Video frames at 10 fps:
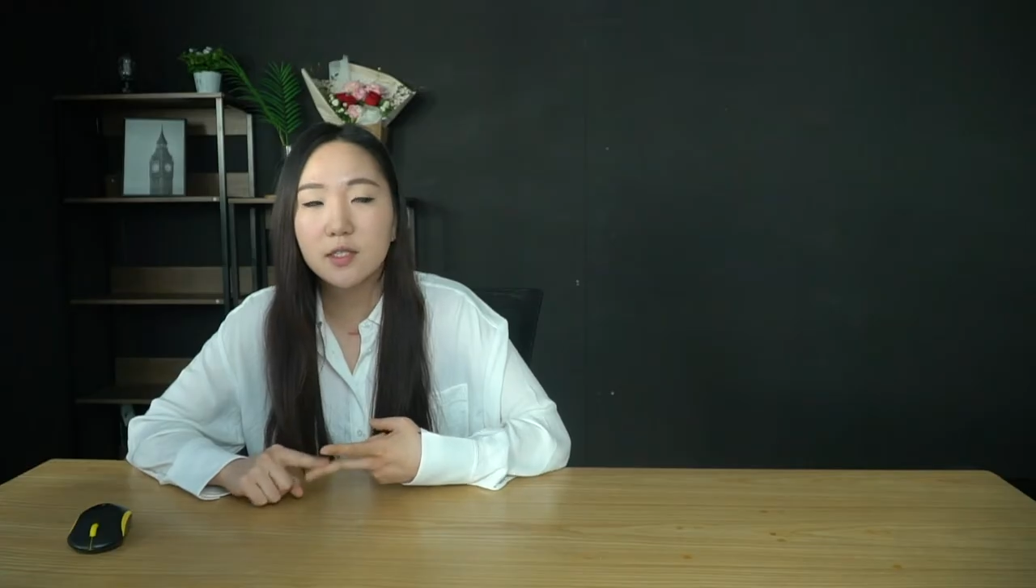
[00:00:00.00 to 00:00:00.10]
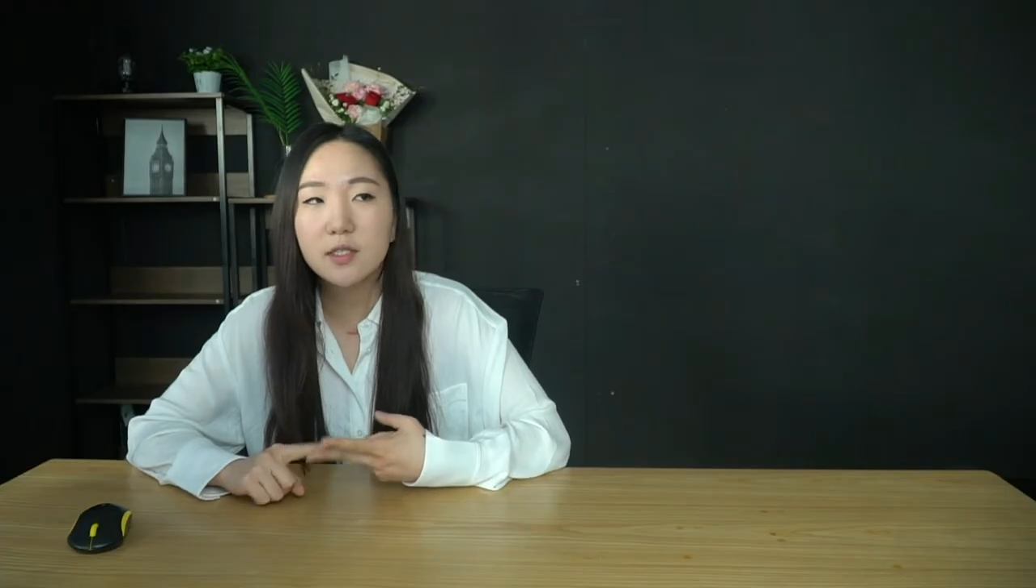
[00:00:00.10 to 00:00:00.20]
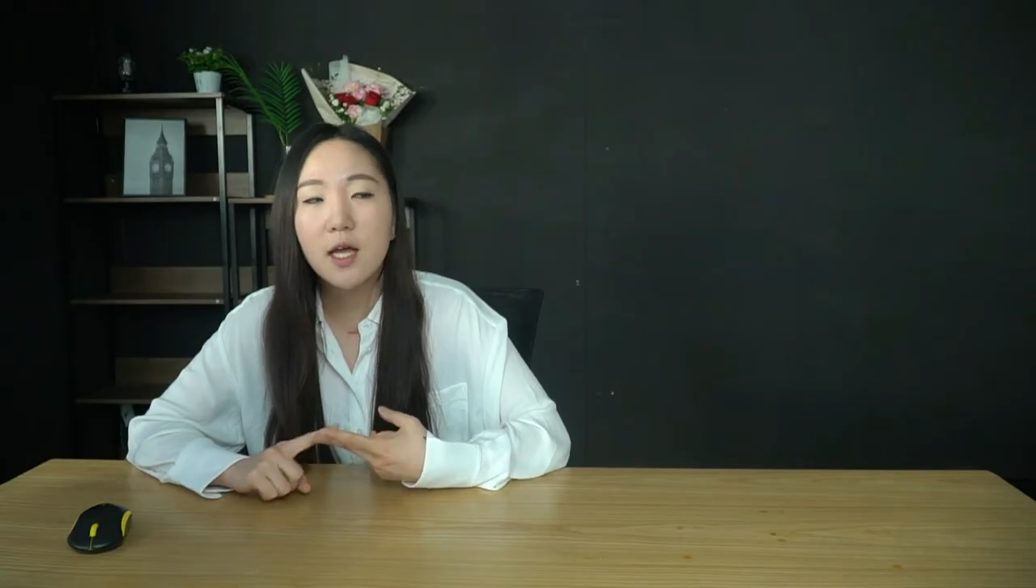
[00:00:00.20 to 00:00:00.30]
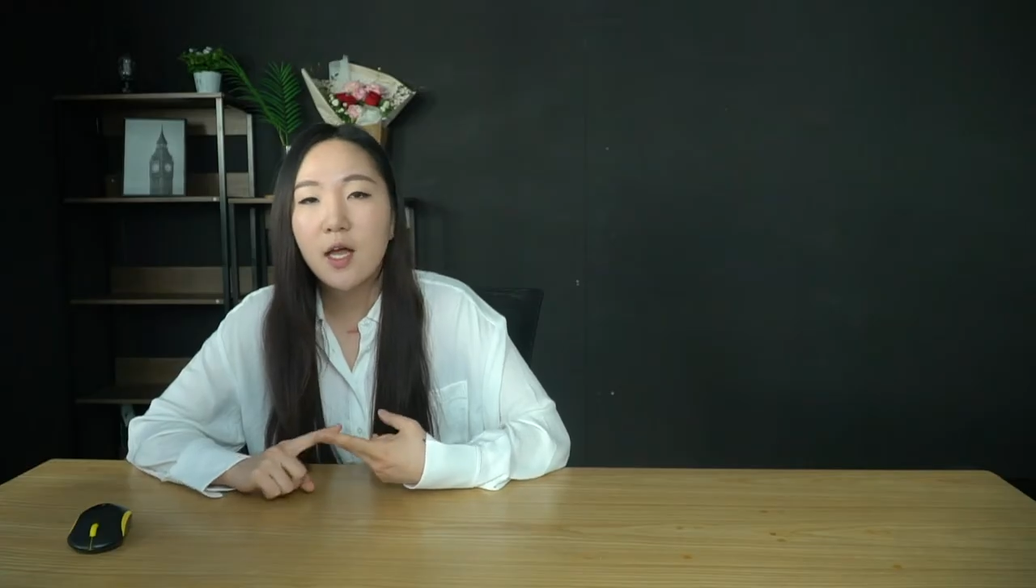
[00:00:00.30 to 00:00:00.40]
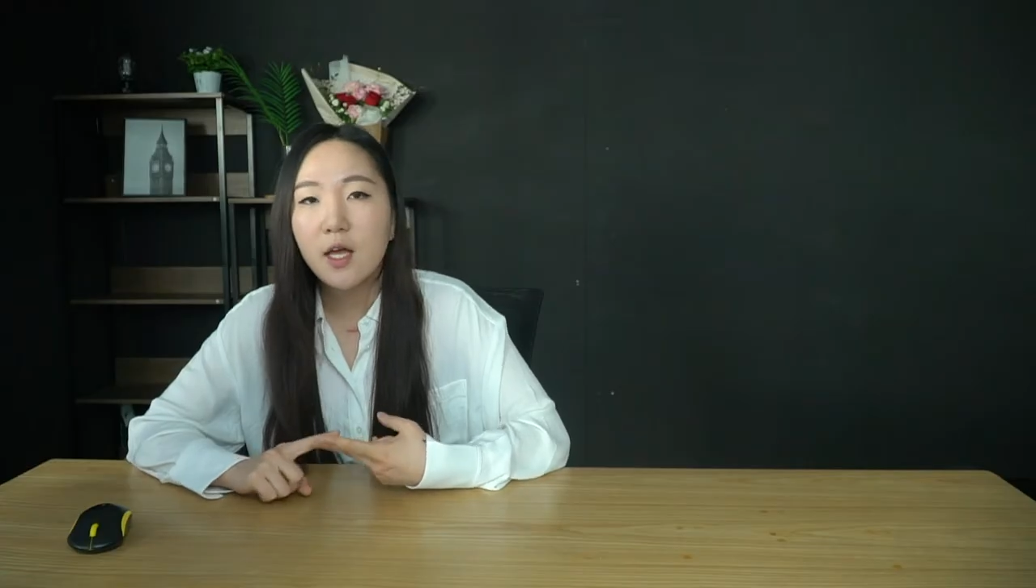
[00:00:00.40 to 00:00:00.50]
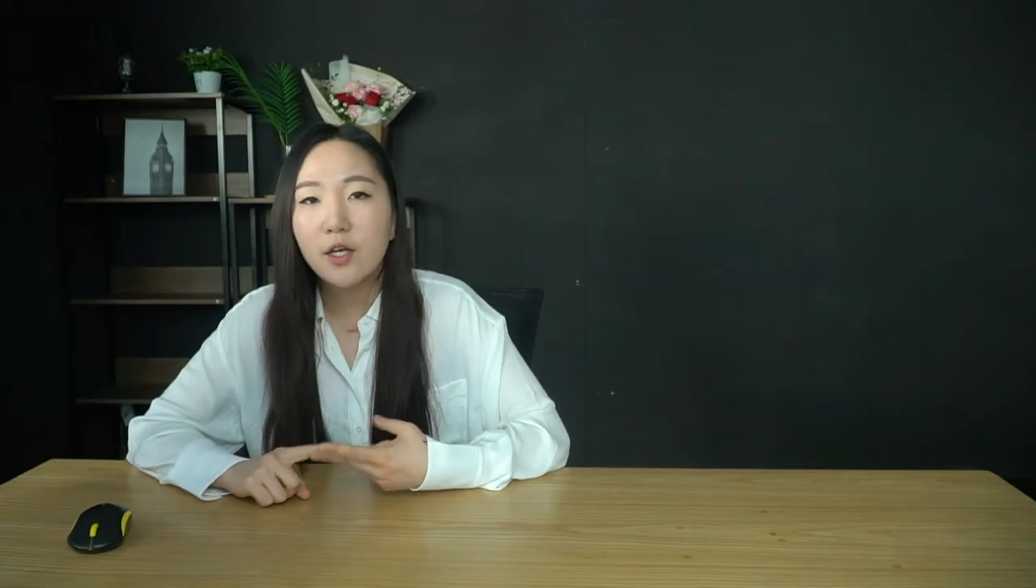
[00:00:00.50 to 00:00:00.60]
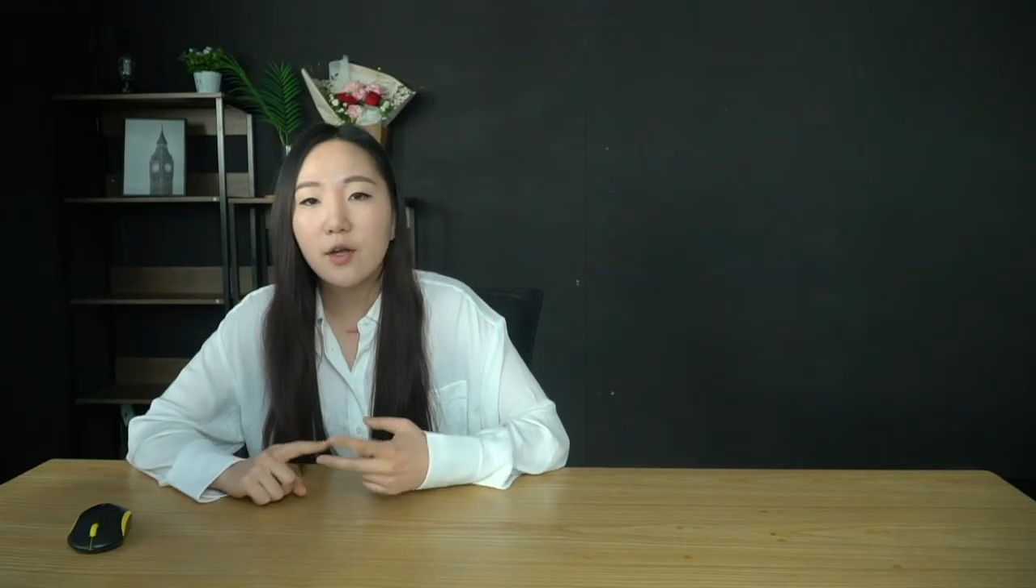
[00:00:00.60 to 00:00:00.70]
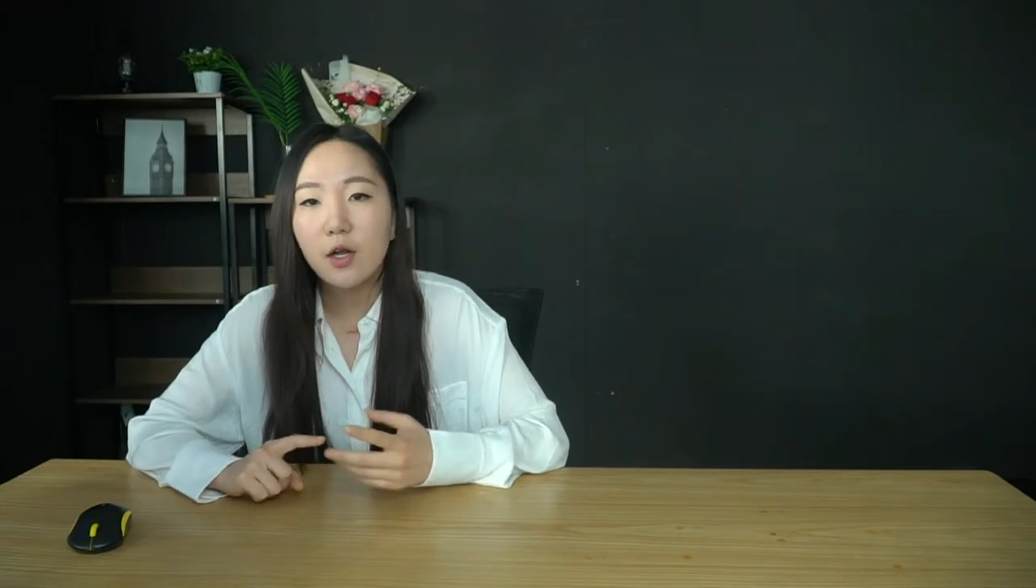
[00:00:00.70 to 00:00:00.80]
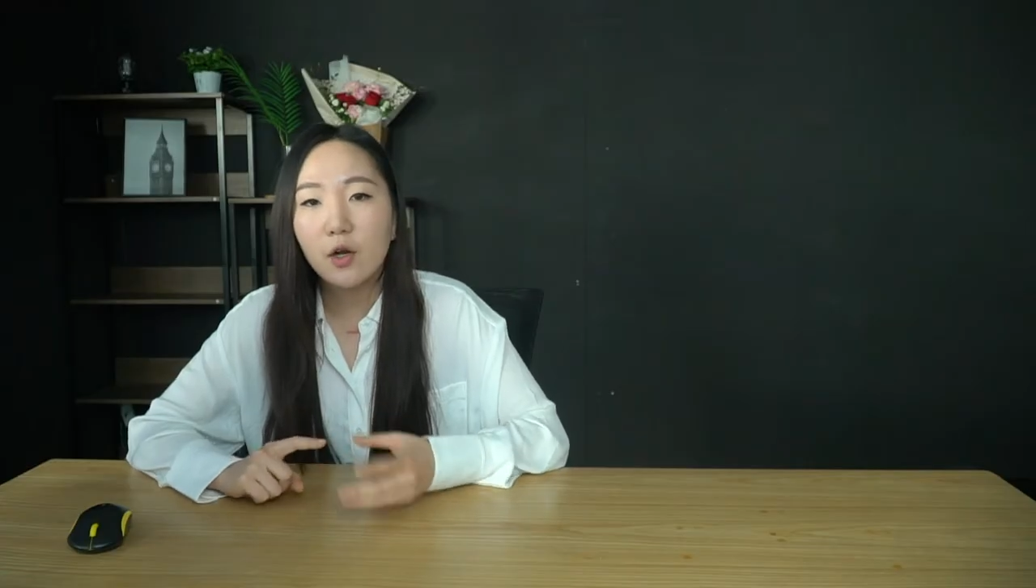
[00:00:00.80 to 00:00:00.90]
And, you know,